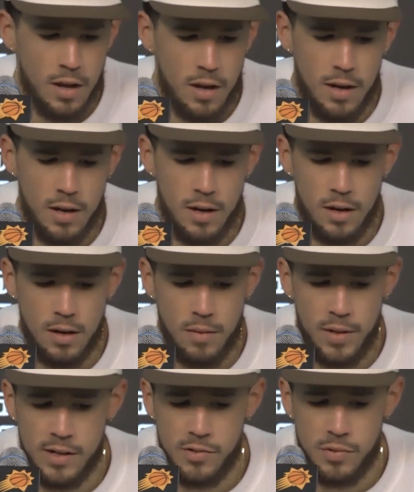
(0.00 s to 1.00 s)
I
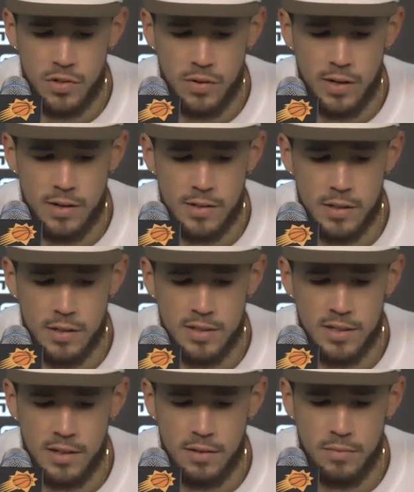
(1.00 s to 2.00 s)
mean, that's between us and the
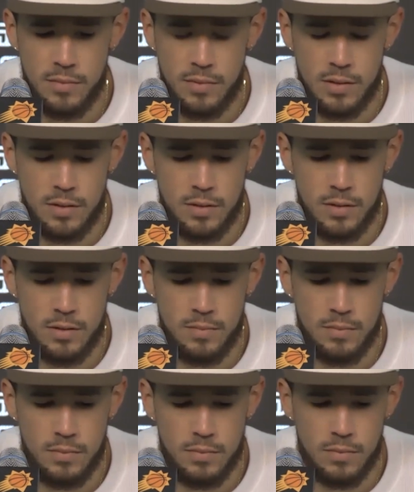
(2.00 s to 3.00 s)
team.
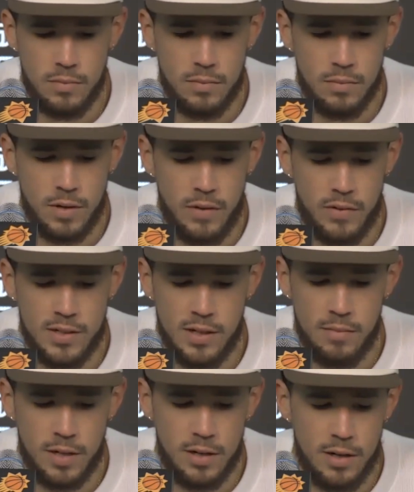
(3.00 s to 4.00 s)
We have a
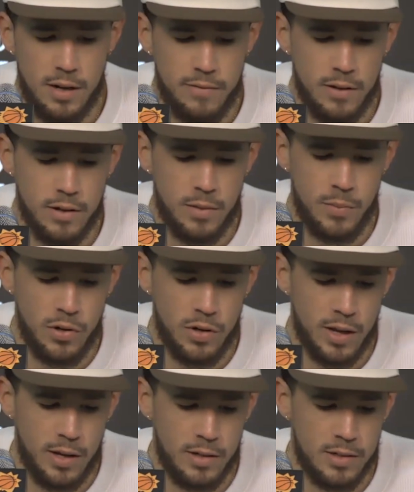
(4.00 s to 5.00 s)
team that definitely
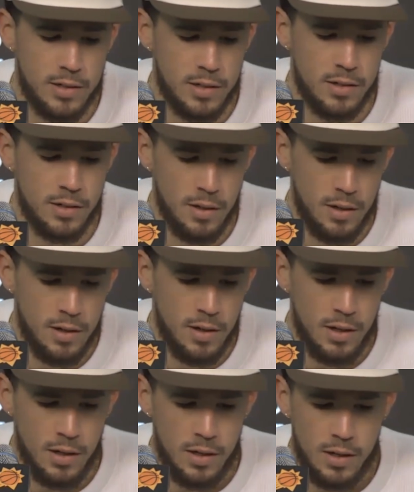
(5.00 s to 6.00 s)
communicates, and
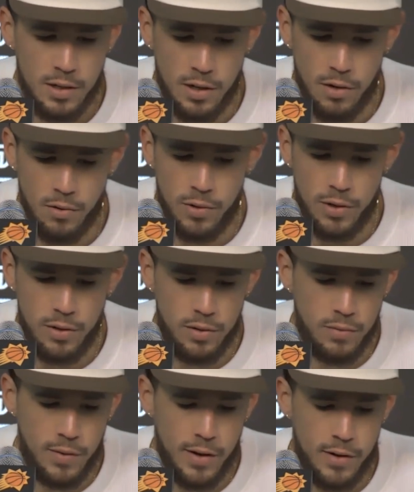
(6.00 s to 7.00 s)
you know,
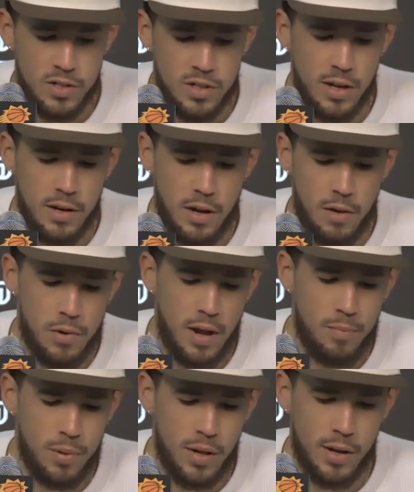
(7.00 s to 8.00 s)
we understand that we're
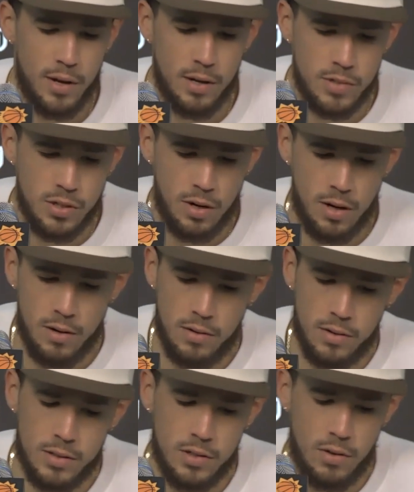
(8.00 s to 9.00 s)
not playing up to
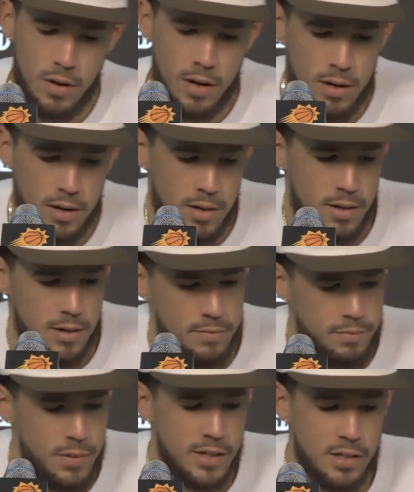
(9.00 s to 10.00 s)
our
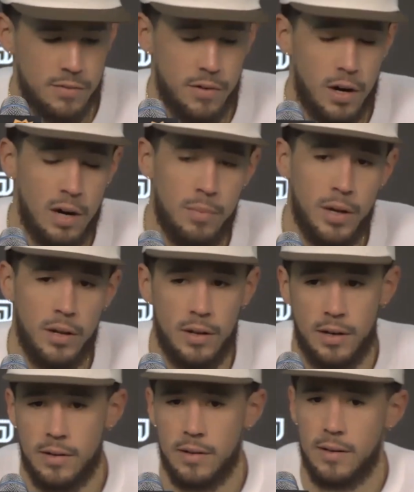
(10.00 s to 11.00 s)
best of our
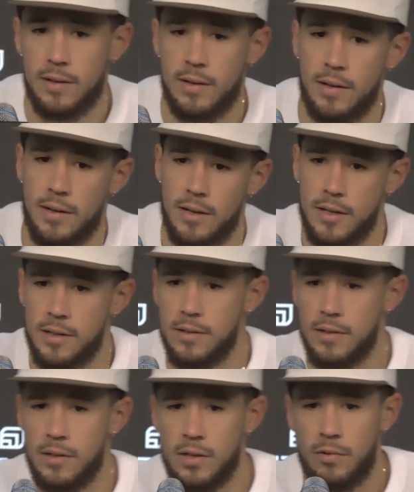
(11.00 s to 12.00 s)
ability, and
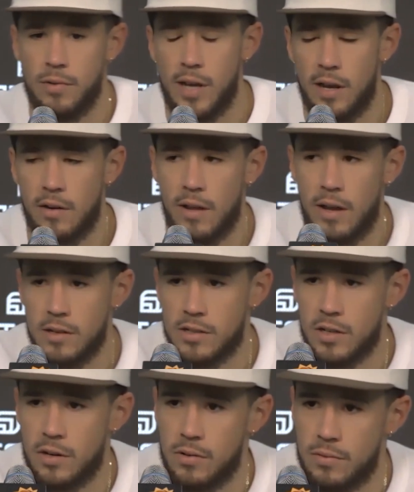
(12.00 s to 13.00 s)
you know, we handle that
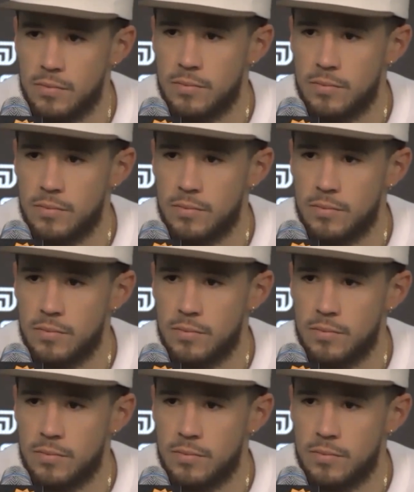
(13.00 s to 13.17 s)
internal.